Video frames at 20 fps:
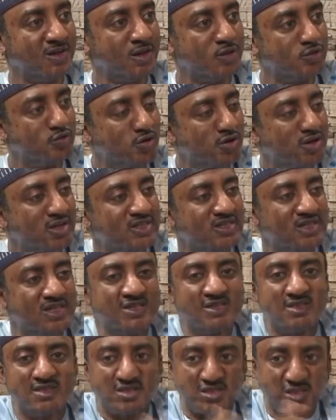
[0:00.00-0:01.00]
So it's,
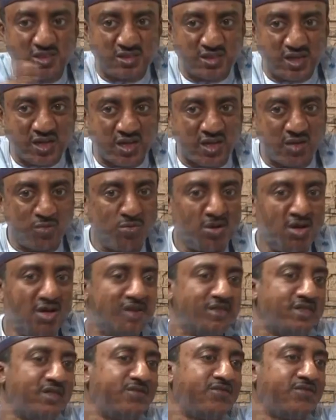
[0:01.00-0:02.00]
it's, it's a
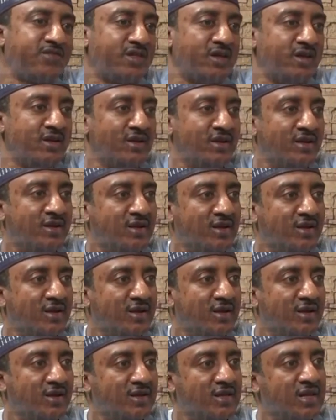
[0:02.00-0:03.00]
cumulative thing
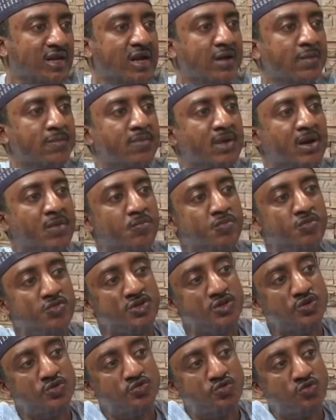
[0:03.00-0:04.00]
that are,
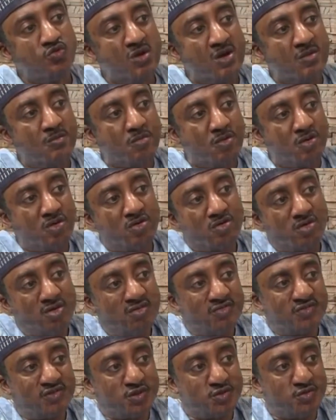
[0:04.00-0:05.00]
put into one bulk
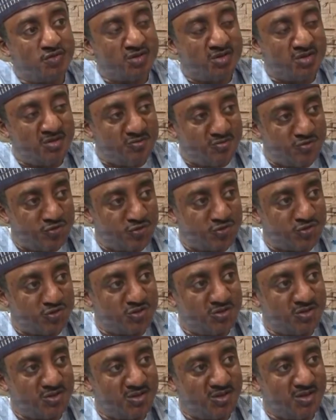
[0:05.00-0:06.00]
of security
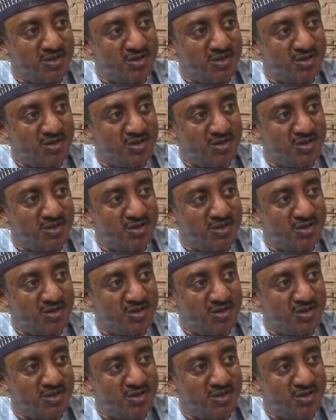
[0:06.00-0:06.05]
votes.